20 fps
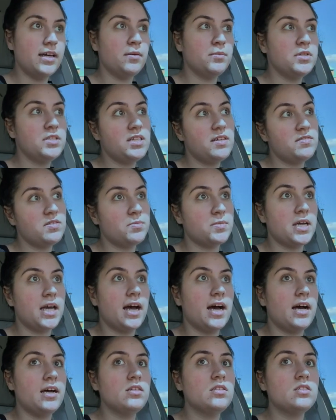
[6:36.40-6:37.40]
I'm gonna save some
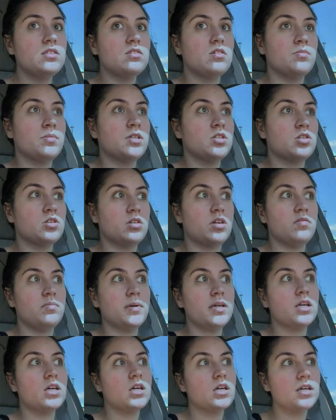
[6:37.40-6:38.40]
gas, so I'm gonna turn off my
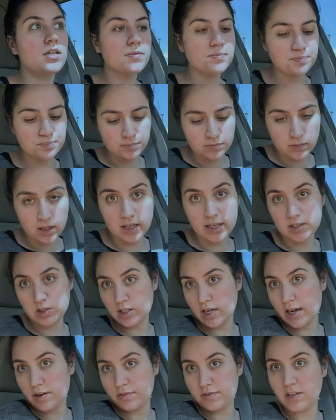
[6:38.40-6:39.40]
car and
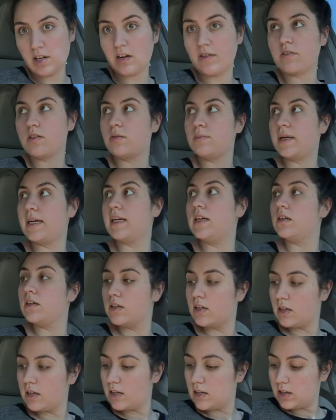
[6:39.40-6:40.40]
chat with y'all for a bit
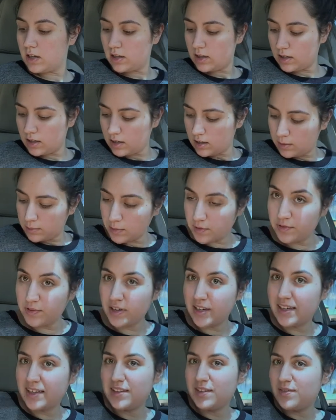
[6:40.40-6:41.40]

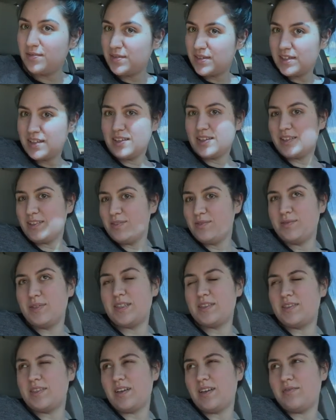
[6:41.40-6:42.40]
before I end the video. We
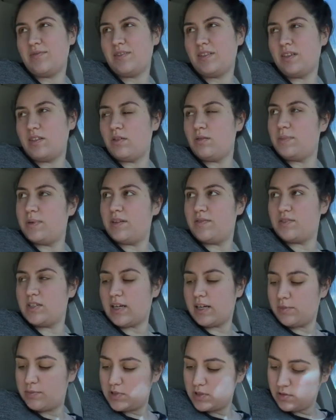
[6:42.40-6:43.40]
still have a little bit of
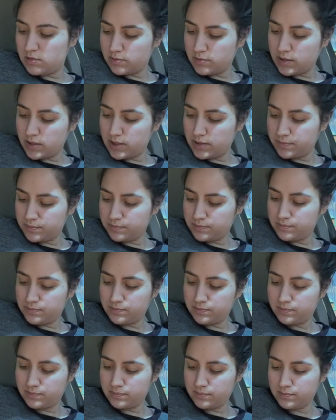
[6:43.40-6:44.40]
time, so don't worry.
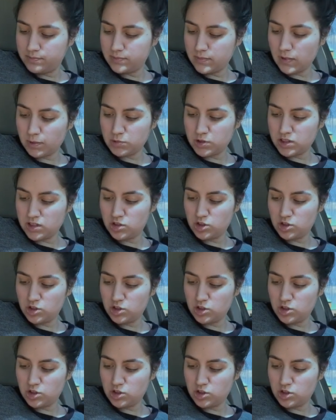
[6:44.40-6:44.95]
I'm just